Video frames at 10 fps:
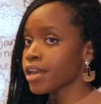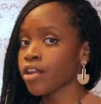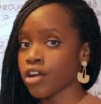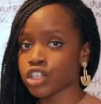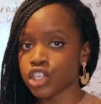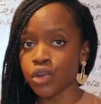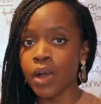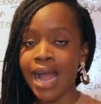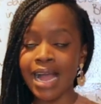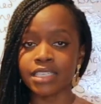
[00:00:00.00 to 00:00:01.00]
a
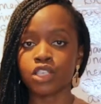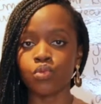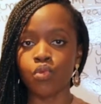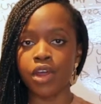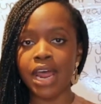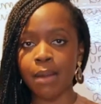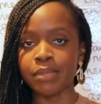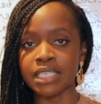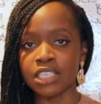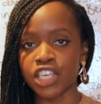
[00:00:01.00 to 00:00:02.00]
nutshell as to what
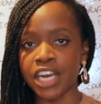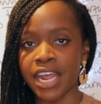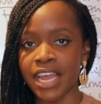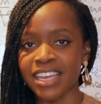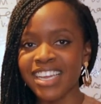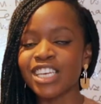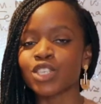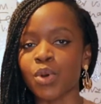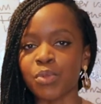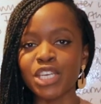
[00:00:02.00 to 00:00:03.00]
happens in Jane Eyre.
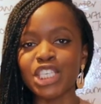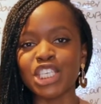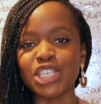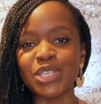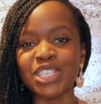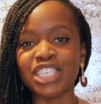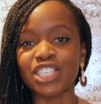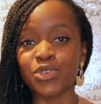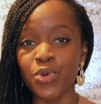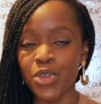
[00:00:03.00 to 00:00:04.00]
So what I'm going to do is
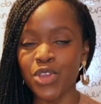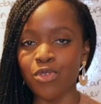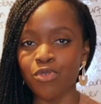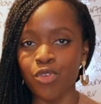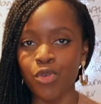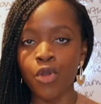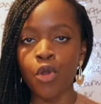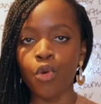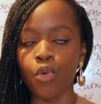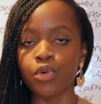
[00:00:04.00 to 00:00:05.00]
talk you through
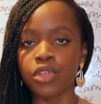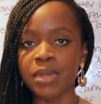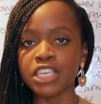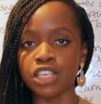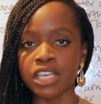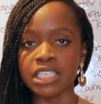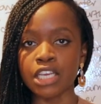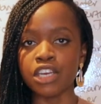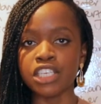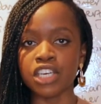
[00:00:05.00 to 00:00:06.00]
all the major things
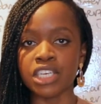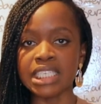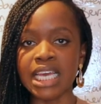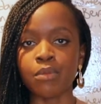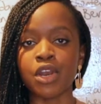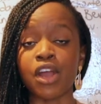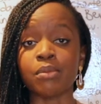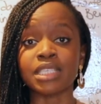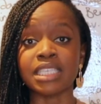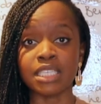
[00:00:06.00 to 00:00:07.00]
that you need to understand when it
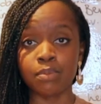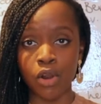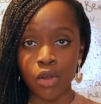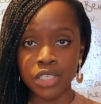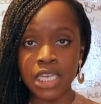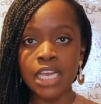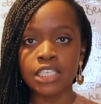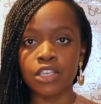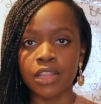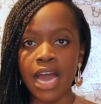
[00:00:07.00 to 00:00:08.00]
comes to this plot,
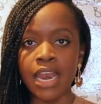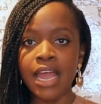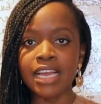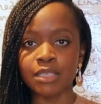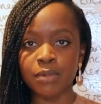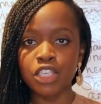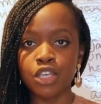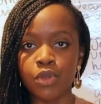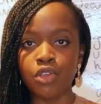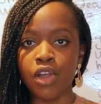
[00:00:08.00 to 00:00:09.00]
so that
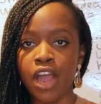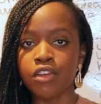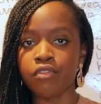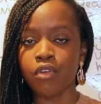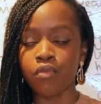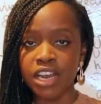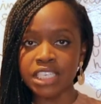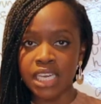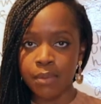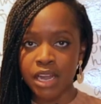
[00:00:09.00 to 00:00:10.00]
especially when you're kind of
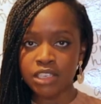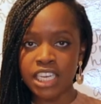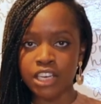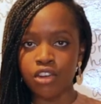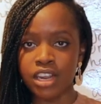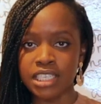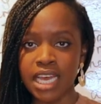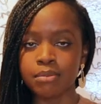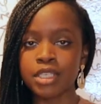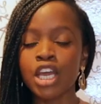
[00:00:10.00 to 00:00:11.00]
writing about it in your
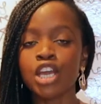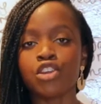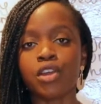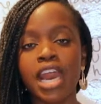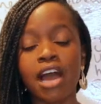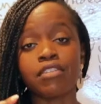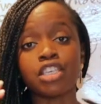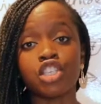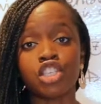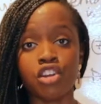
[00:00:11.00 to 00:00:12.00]
exams, you can have
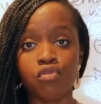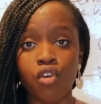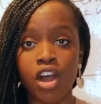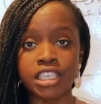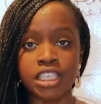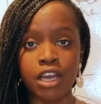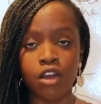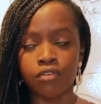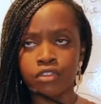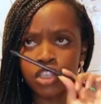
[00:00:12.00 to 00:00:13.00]
a general idea
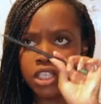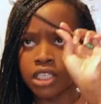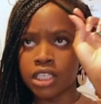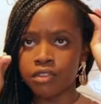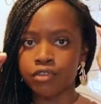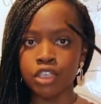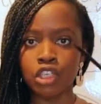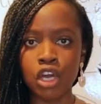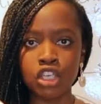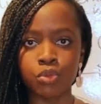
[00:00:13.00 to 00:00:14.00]
of just the different
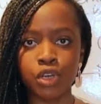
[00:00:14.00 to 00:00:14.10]
touch